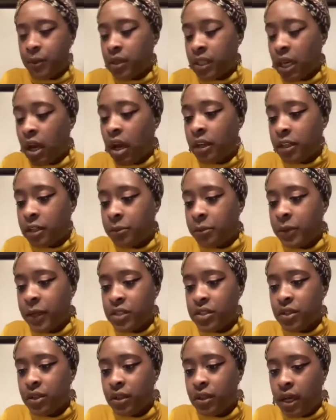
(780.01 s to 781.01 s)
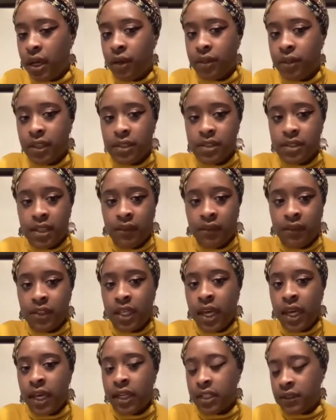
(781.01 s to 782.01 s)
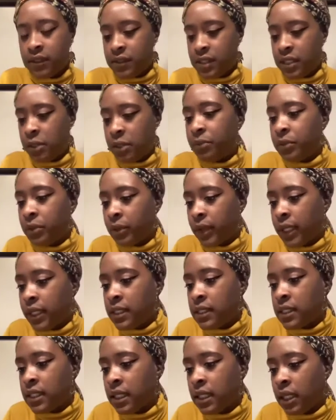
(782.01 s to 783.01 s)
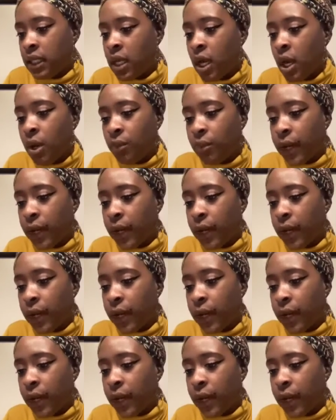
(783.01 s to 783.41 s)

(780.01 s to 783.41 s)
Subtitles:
the Occupational Health and Safety Act gives the employees the